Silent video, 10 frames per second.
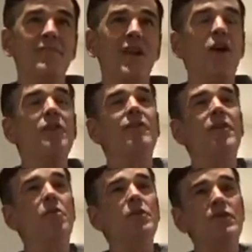Oh, the
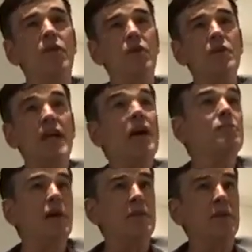film's for young
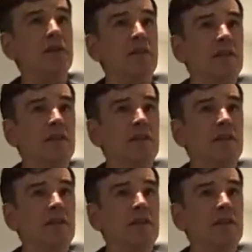people.